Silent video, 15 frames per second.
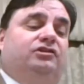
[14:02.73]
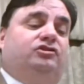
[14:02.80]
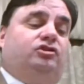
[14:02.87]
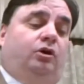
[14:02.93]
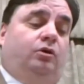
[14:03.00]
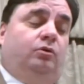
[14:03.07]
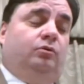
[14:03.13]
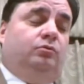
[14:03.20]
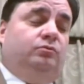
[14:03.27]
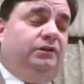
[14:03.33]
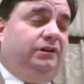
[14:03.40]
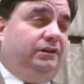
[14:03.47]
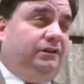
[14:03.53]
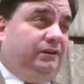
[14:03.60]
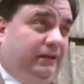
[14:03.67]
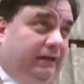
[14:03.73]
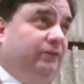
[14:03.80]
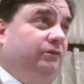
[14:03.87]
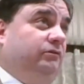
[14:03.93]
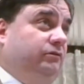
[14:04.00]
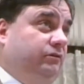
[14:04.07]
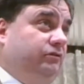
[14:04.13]
its own
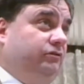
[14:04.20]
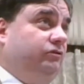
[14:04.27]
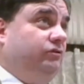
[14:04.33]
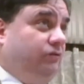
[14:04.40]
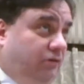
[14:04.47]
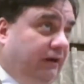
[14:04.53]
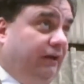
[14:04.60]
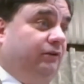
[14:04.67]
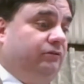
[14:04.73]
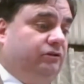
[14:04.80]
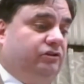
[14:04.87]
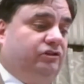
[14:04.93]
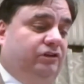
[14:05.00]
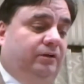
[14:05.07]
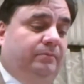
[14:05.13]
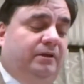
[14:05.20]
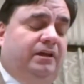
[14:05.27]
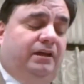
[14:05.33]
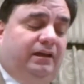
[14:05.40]
elders or eldership.